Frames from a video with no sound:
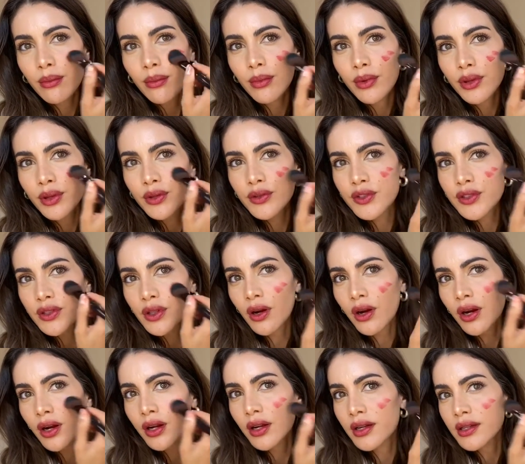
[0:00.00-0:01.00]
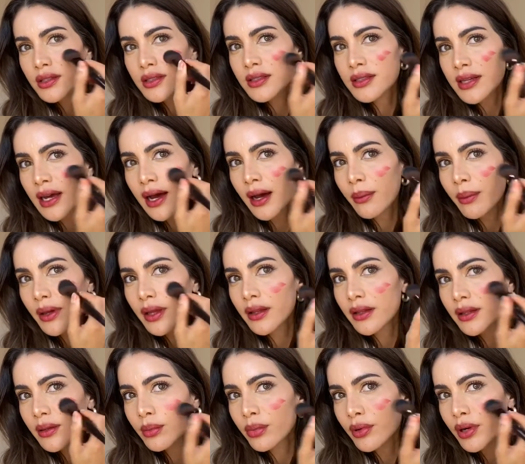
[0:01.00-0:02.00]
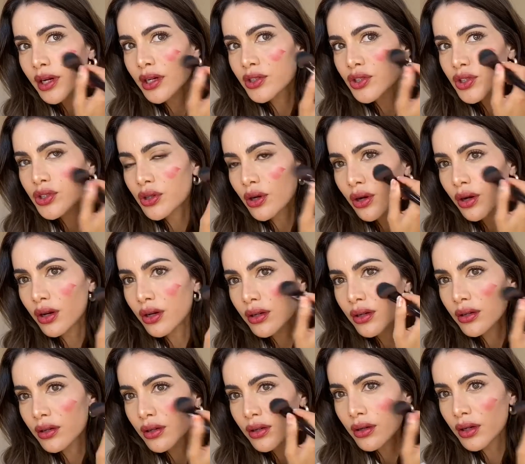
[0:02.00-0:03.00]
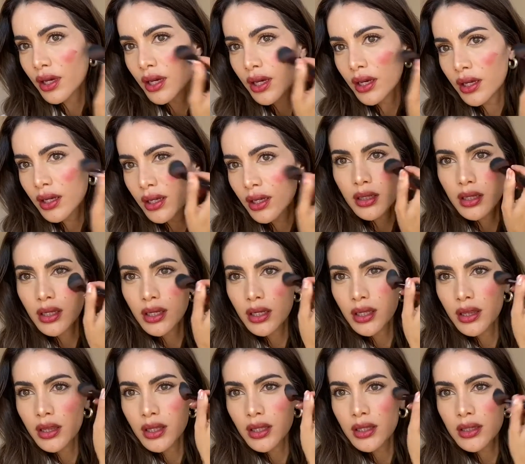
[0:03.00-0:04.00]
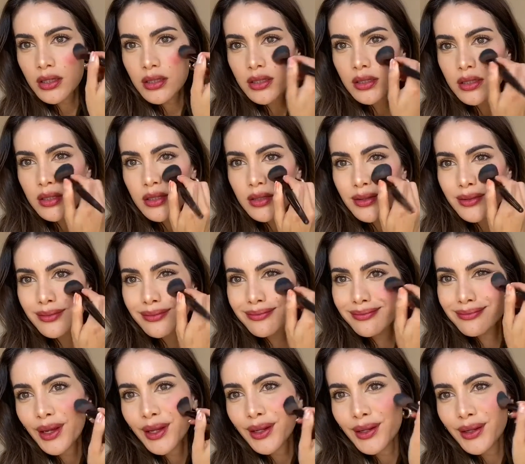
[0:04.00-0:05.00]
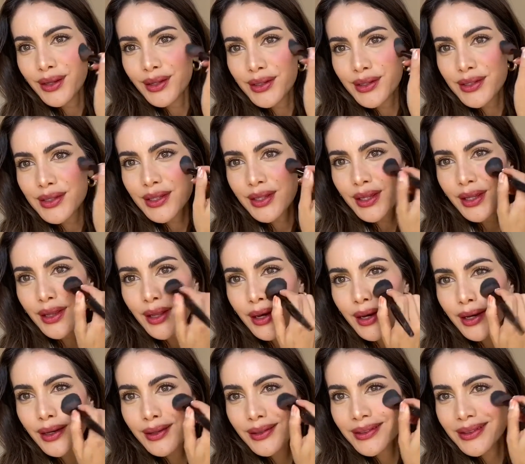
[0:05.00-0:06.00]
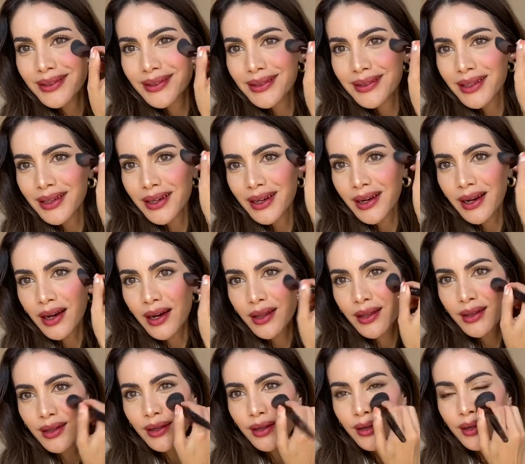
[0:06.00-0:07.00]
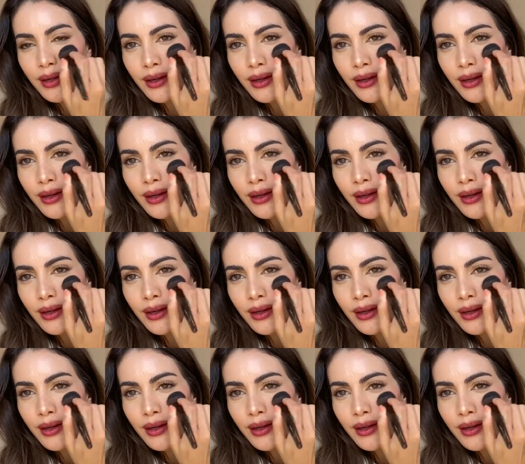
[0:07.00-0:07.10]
You start dabbing the brush on, okay? Like this. And you can see that the color